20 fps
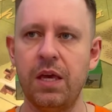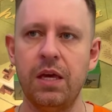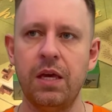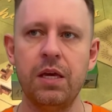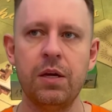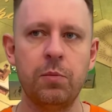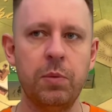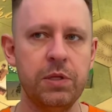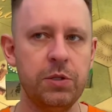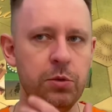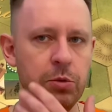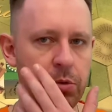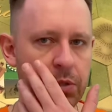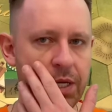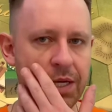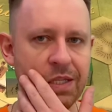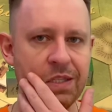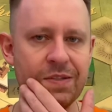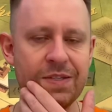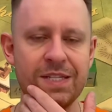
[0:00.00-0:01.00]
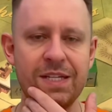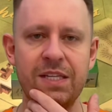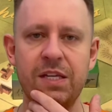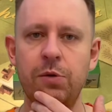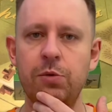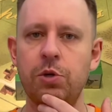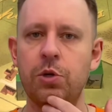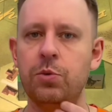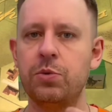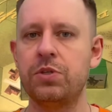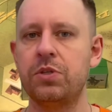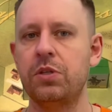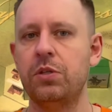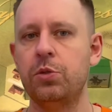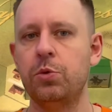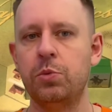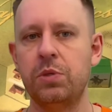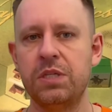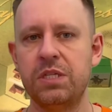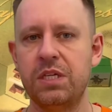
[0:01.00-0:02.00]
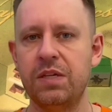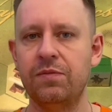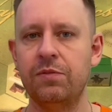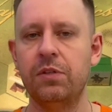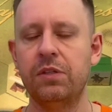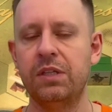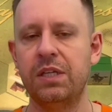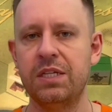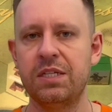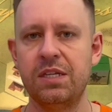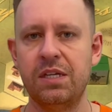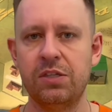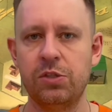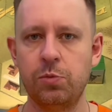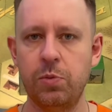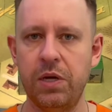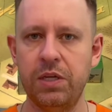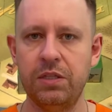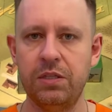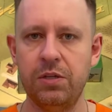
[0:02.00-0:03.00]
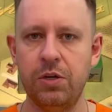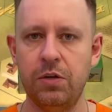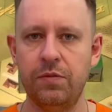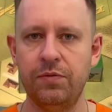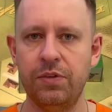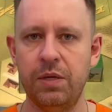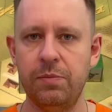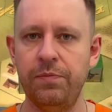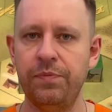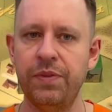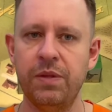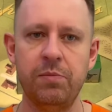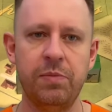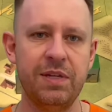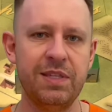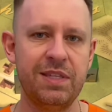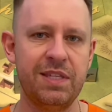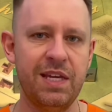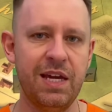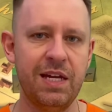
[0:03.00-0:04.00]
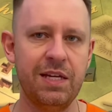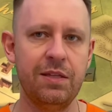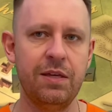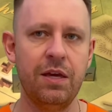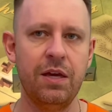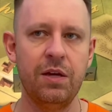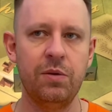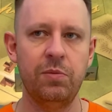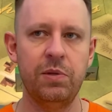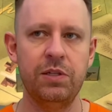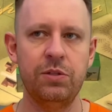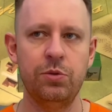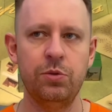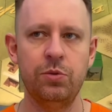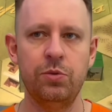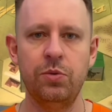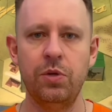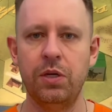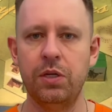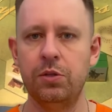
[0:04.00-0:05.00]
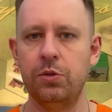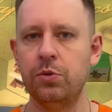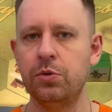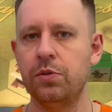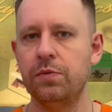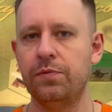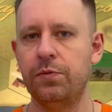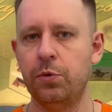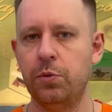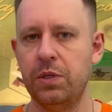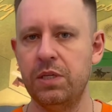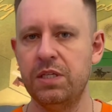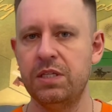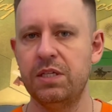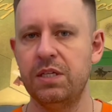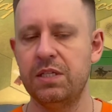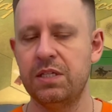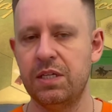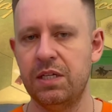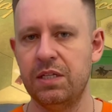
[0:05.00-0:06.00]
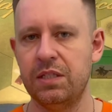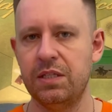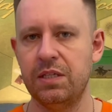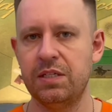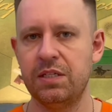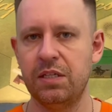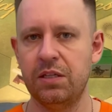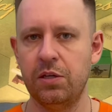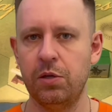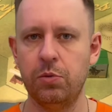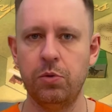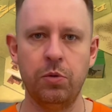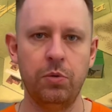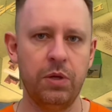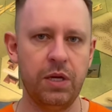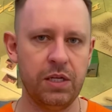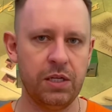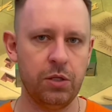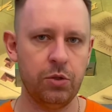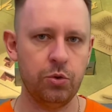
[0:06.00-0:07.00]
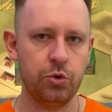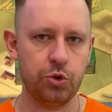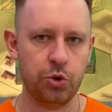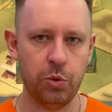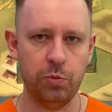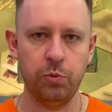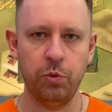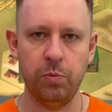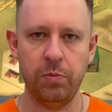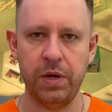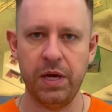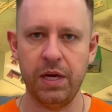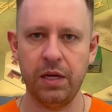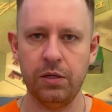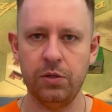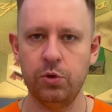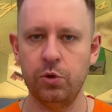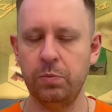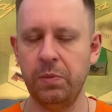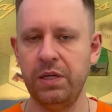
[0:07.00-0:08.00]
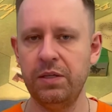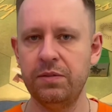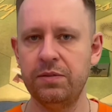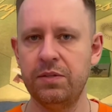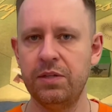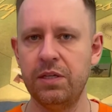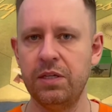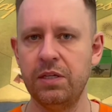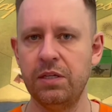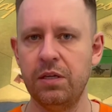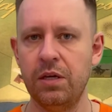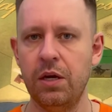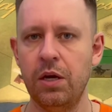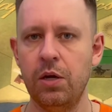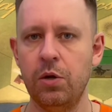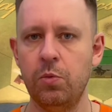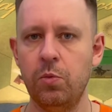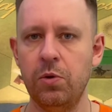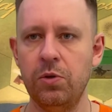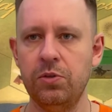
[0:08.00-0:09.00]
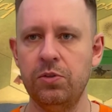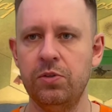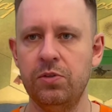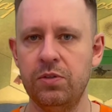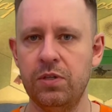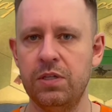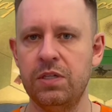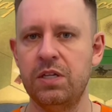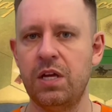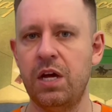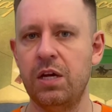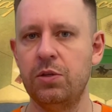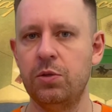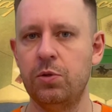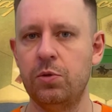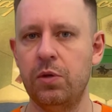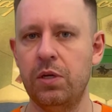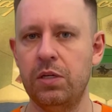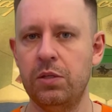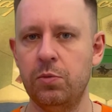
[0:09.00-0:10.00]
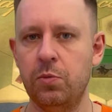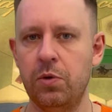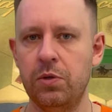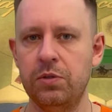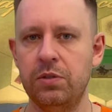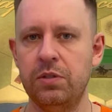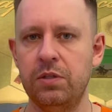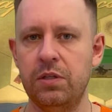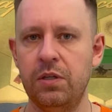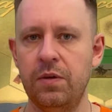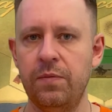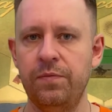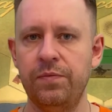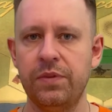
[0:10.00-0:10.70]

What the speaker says: when you look at the scenarios, you receive not less than 20 of them. But then when you look, for instance, at a scenario like Champaubert, you might think what the designer and what the